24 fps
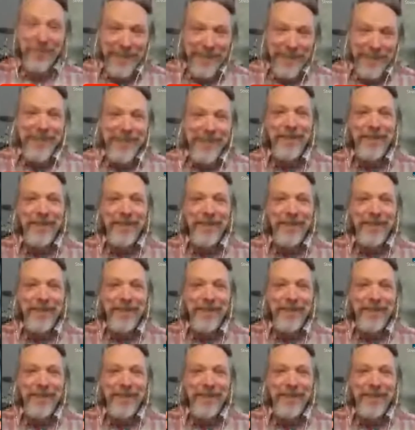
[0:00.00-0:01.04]

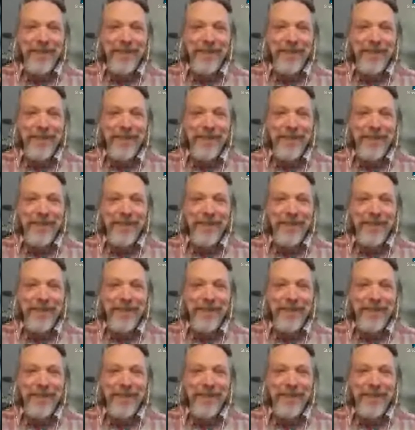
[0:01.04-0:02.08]

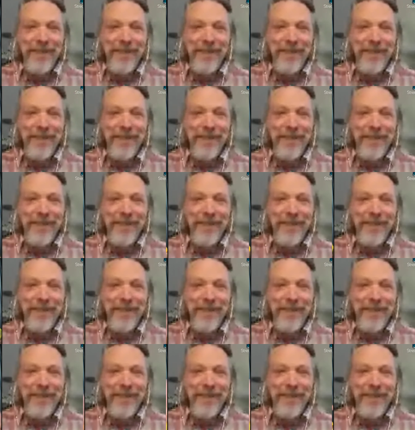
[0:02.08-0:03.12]

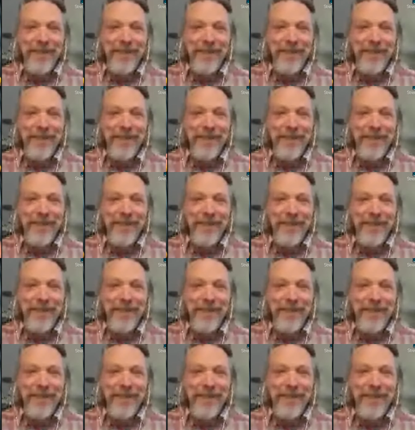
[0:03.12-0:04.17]

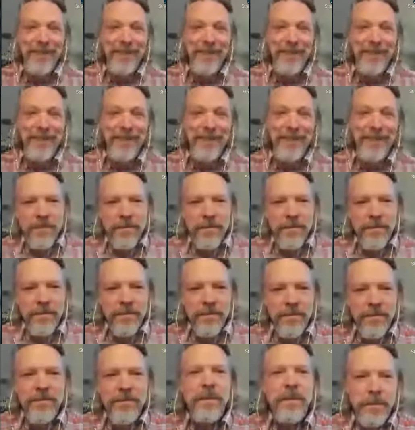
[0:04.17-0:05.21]

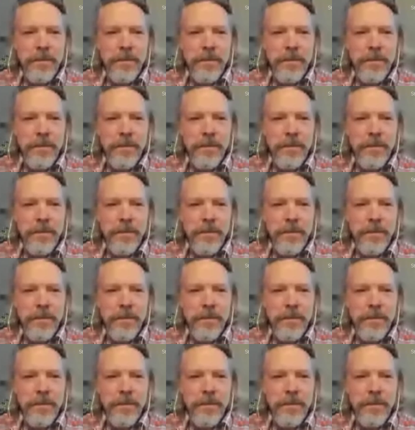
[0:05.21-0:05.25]
[no speech]